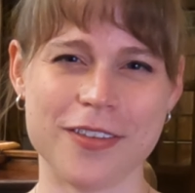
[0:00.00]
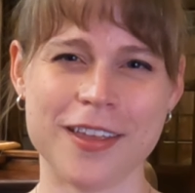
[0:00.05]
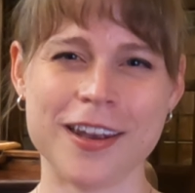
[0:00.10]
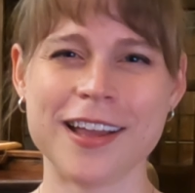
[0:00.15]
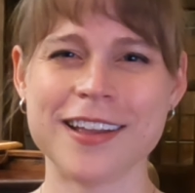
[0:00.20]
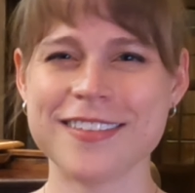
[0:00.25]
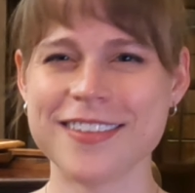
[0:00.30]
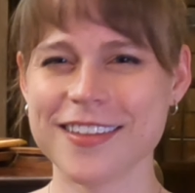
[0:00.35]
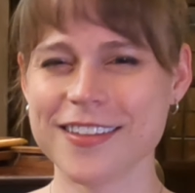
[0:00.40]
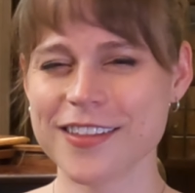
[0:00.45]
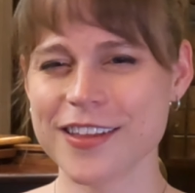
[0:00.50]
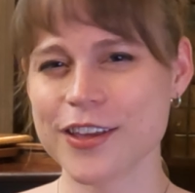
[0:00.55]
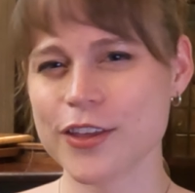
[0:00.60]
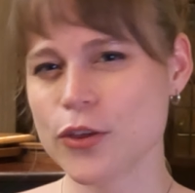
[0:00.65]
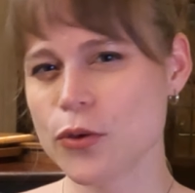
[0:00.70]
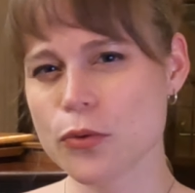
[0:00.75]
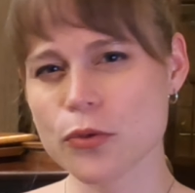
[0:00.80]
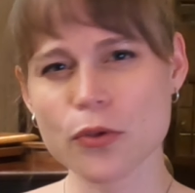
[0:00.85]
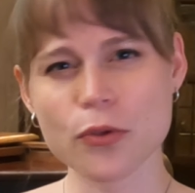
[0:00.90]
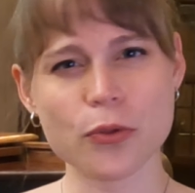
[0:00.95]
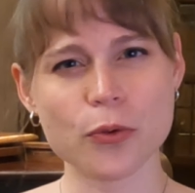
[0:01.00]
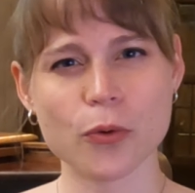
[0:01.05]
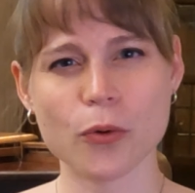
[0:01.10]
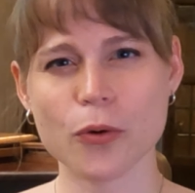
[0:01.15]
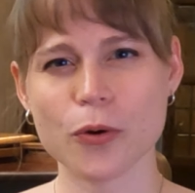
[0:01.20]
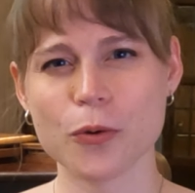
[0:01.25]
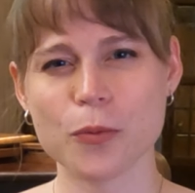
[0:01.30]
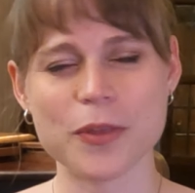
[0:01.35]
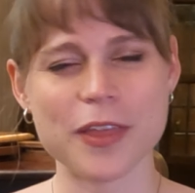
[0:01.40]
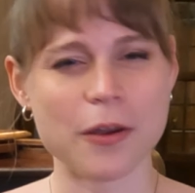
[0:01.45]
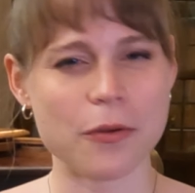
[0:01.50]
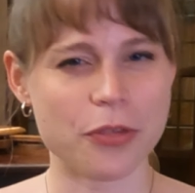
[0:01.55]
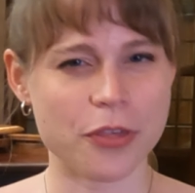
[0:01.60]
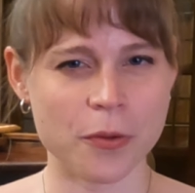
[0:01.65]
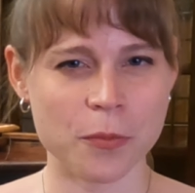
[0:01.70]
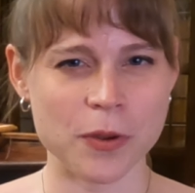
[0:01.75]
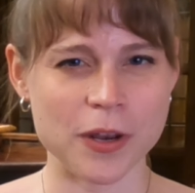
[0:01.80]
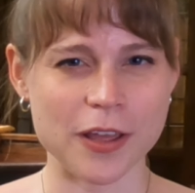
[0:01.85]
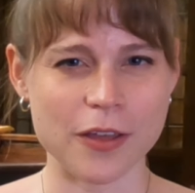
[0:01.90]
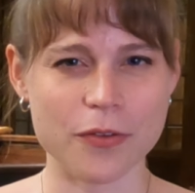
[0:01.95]
and ideally use a score without
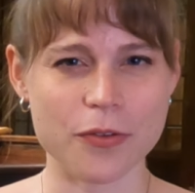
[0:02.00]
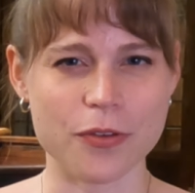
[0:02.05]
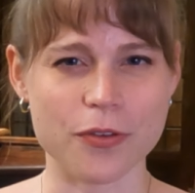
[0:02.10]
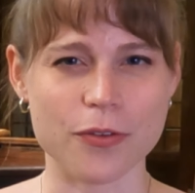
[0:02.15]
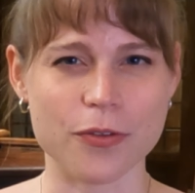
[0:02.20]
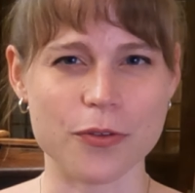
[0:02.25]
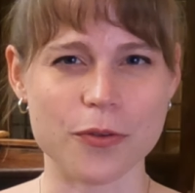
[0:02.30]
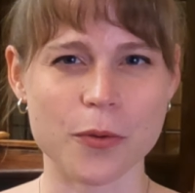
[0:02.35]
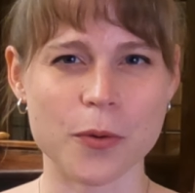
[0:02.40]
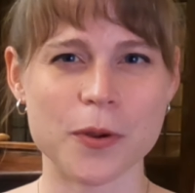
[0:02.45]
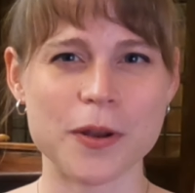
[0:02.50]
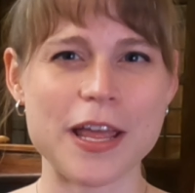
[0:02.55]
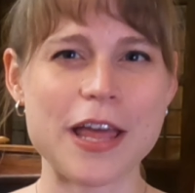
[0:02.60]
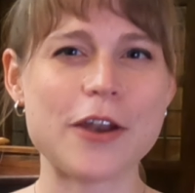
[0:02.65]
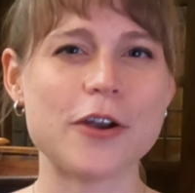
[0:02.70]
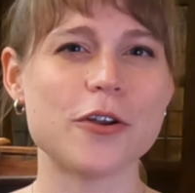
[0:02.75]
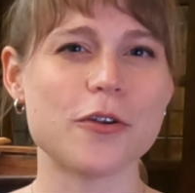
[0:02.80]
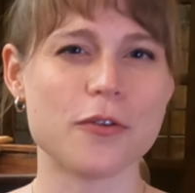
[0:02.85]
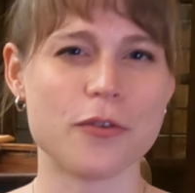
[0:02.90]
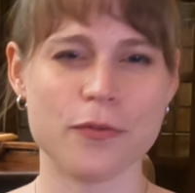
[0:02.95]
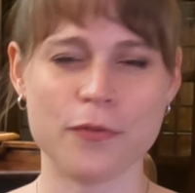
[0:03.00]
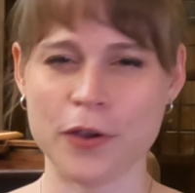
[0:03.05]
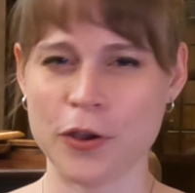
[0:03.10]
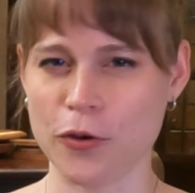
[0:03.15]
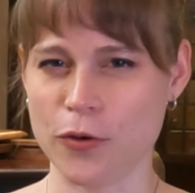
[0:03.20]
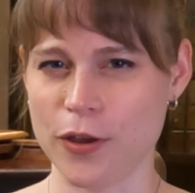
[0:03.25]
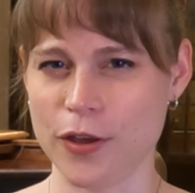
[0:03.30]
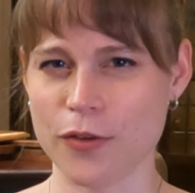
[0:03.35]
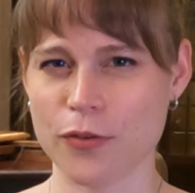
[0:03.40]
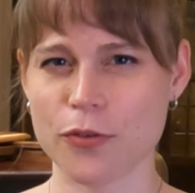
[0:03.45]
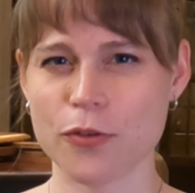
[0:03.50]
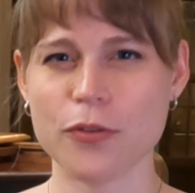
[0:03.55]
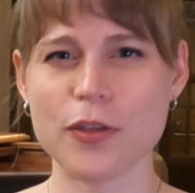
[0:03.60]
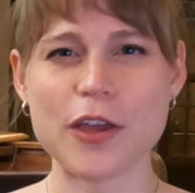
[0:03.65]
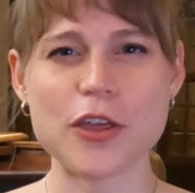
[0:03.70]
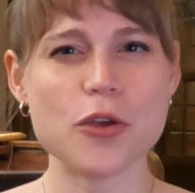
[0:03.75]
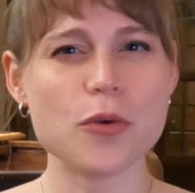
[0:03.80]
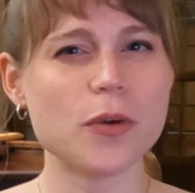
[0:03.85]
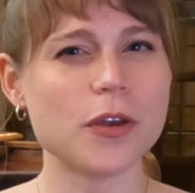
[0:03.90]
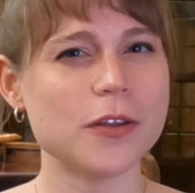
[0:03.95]
someone else's or an editor's fingerings so that
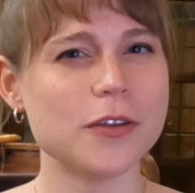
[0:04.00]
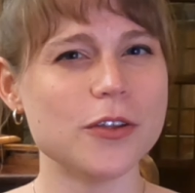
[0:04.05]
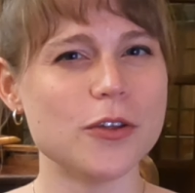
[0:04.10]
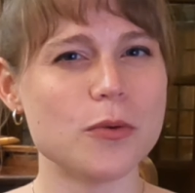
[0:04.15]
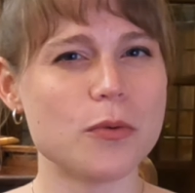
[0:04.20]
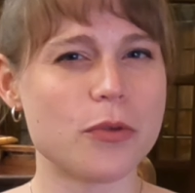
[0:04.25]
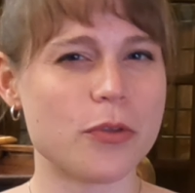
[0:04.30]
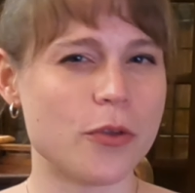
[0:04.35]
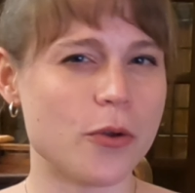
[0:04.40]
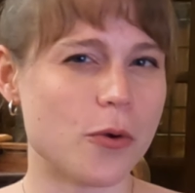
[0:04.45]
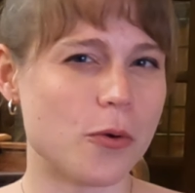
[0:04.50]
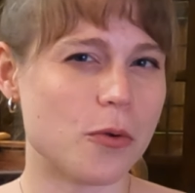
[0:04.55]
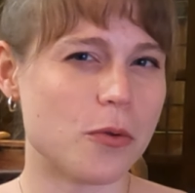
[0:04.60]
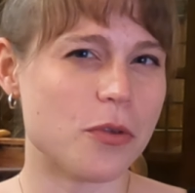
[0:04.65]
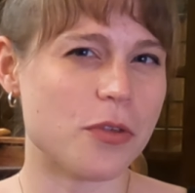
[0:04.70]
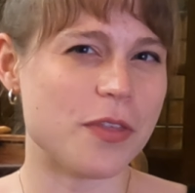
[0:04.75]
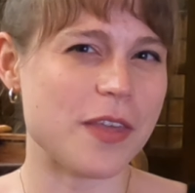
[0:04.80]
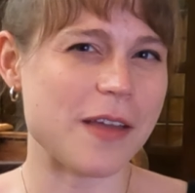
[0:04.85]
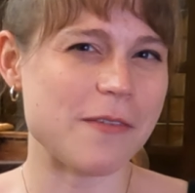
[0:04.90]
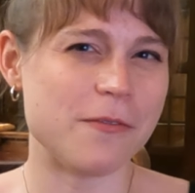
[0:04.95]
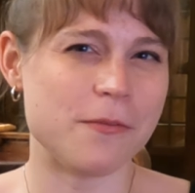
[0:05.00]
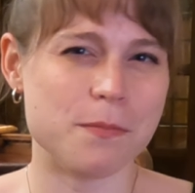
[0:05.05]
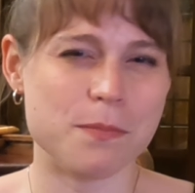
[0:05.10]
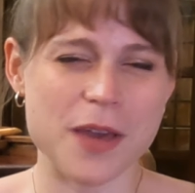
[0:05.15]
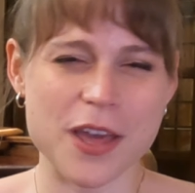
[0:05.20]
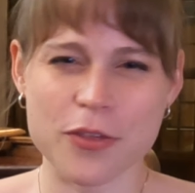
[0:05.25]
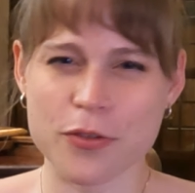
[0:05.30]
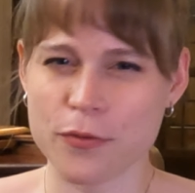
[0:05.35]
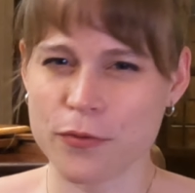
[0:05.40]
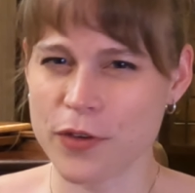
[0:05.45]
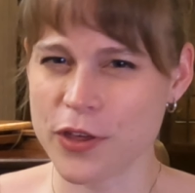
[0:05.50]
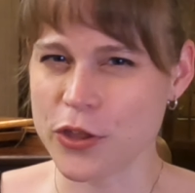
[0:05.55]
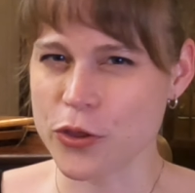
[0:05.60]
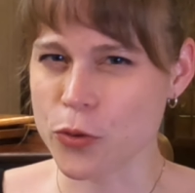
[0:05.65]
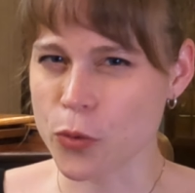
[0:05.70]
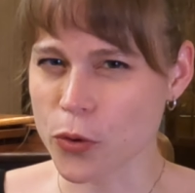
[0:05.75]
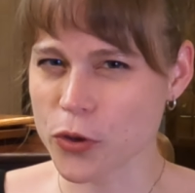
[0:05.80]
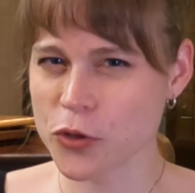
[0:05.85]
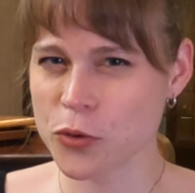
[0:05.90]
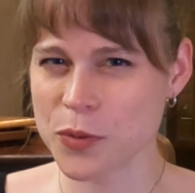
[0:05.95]
you can use those that best fit
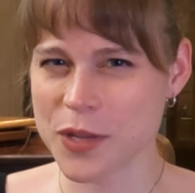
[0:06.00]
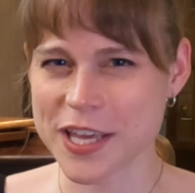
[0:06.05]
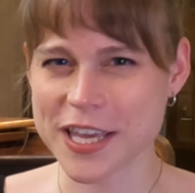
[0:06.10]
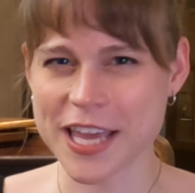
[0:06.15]
your unique